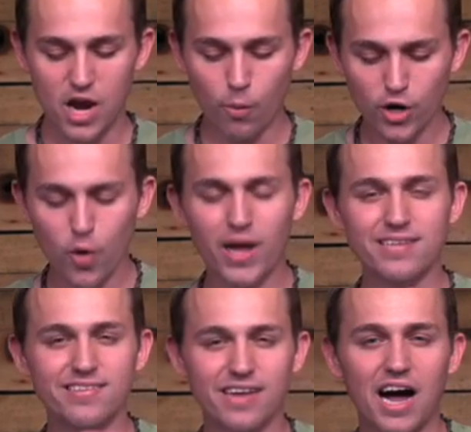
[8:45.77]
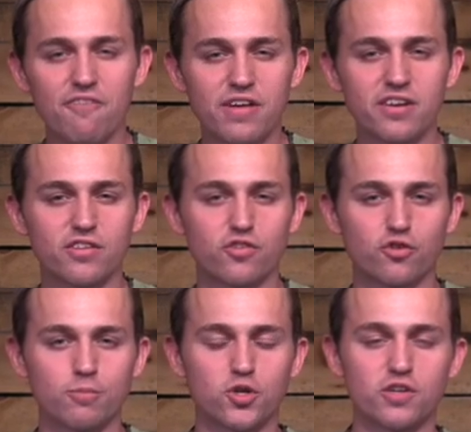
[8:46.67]
And we're going to go ahead and dive into the
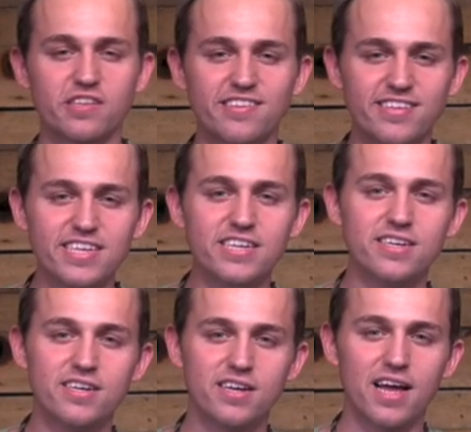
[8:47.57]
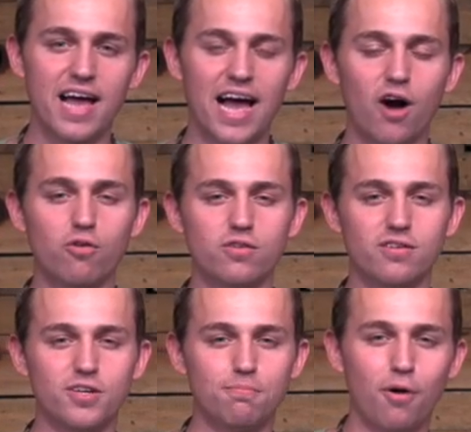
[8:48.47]
scripture to see how
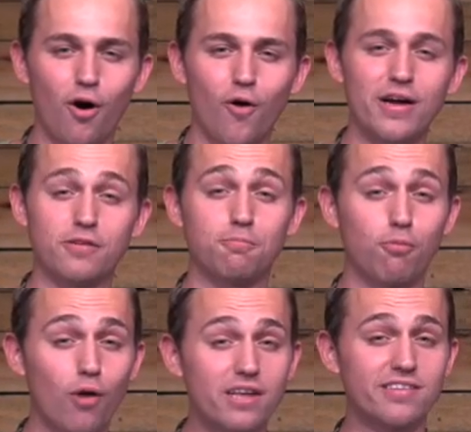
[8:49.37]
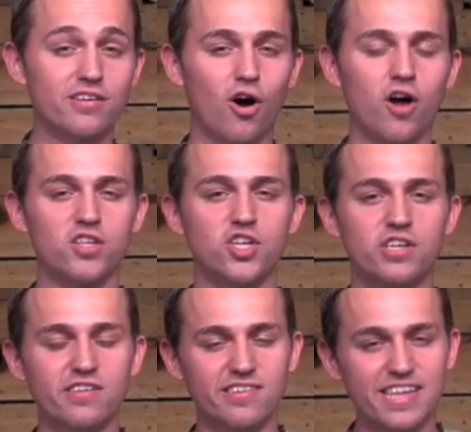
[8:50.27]
Paul is pressing on to
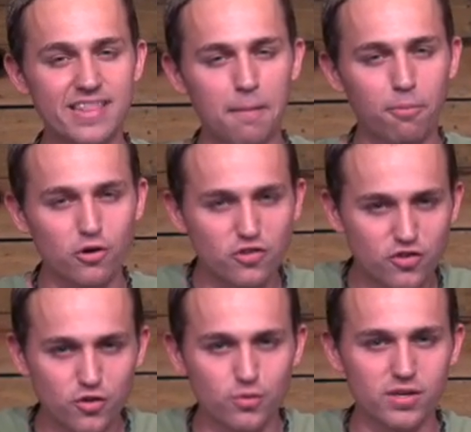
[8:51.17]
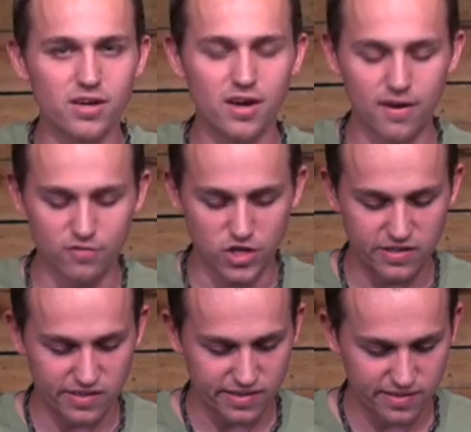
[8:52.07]
Jesus in that pursuit of
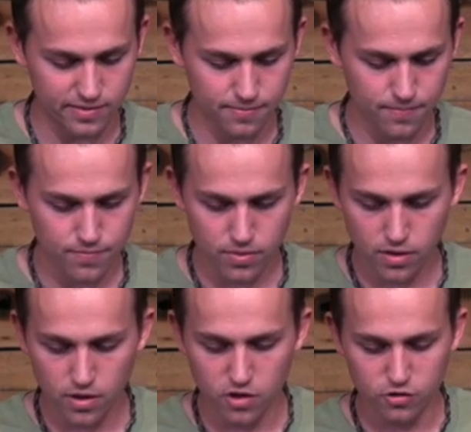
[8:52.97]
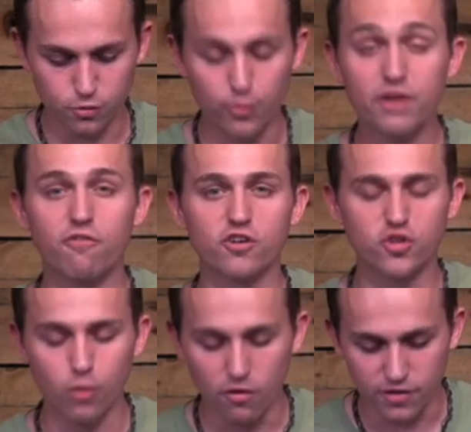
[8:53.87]
Jesus. So read
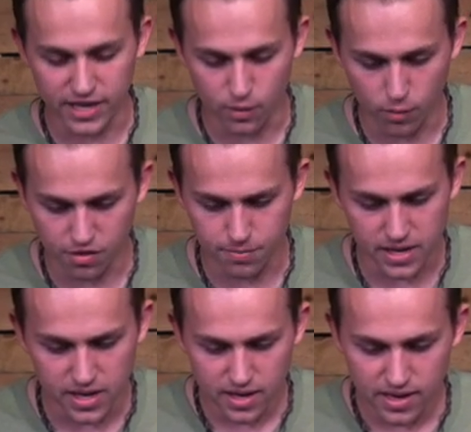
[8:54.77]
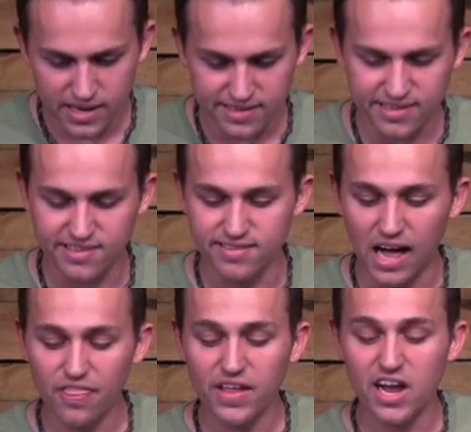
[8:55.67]
verse 12 again with me. It says,
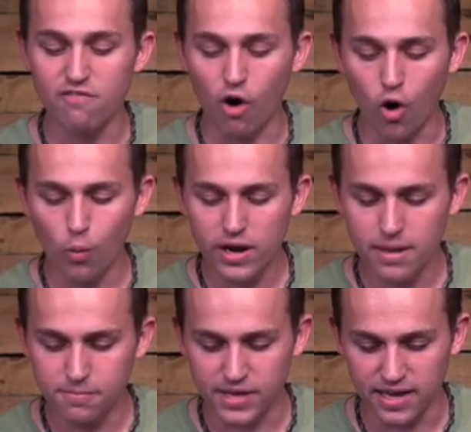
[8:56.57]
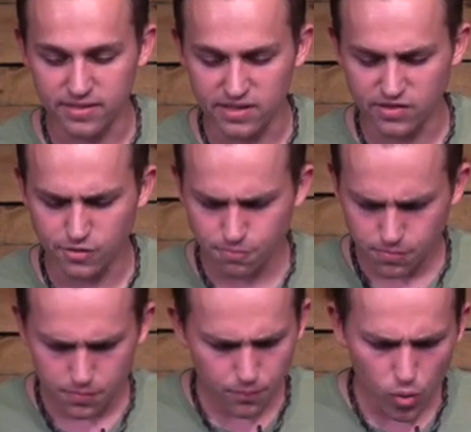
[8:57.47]
Not that I have already obtained this
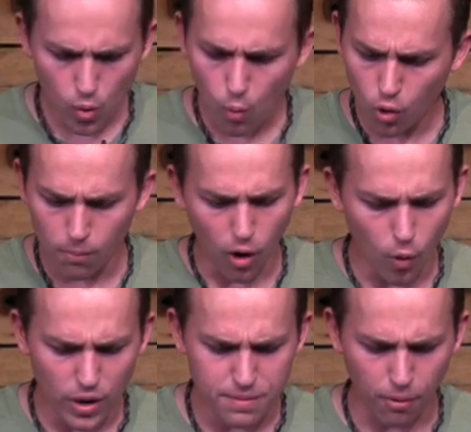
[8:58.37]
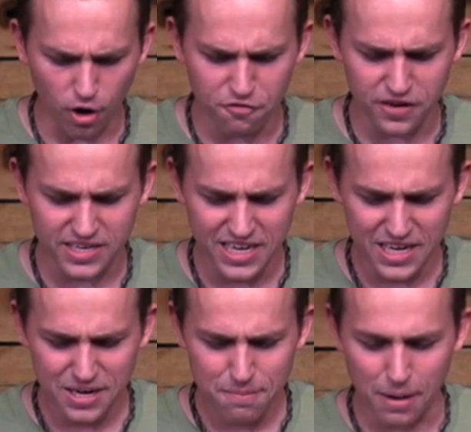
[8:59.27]
or am already perfect,
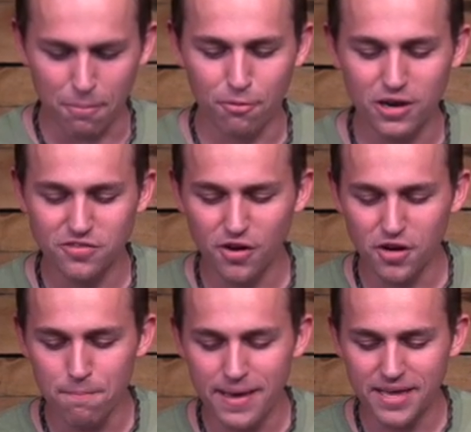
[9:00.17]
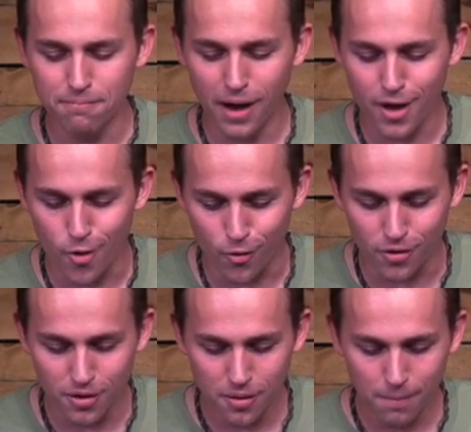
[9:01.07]
but I press on to make it my
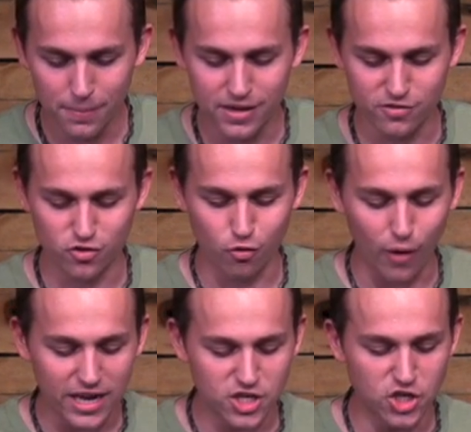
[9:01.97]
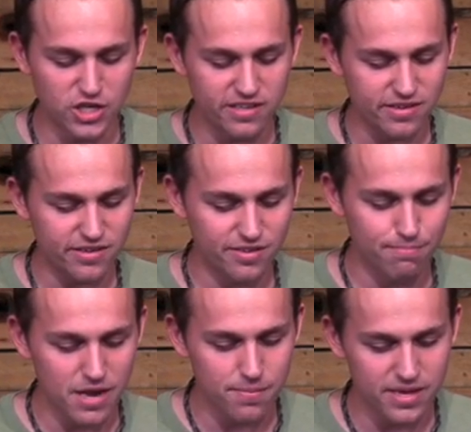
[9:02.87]
own because Christ Jesus
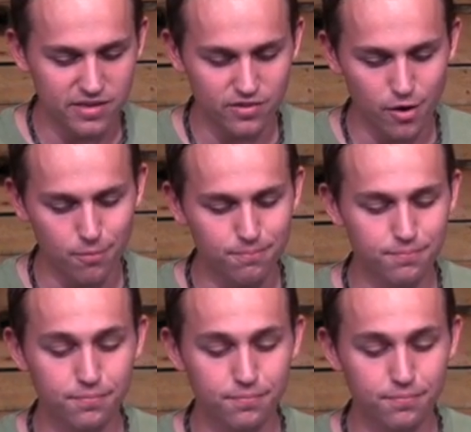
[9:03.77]
made me his own.